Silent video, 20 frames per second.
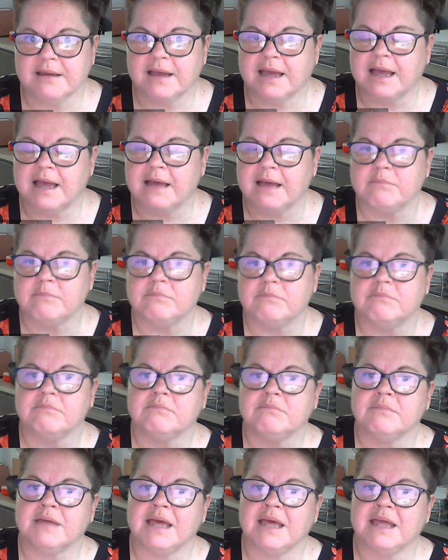
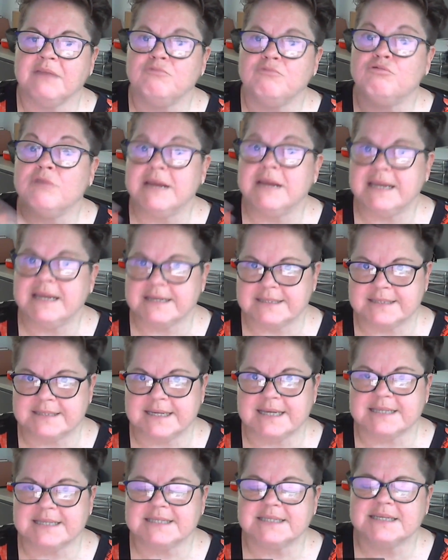and
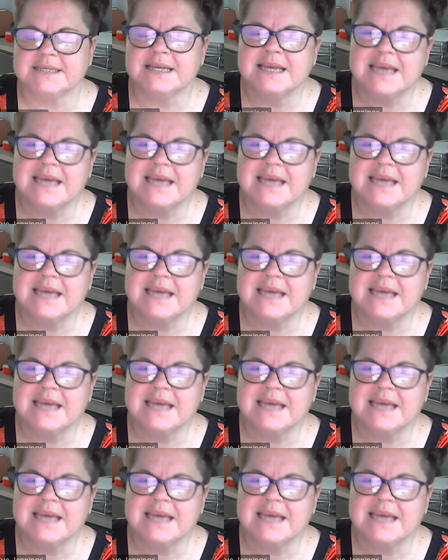reassess?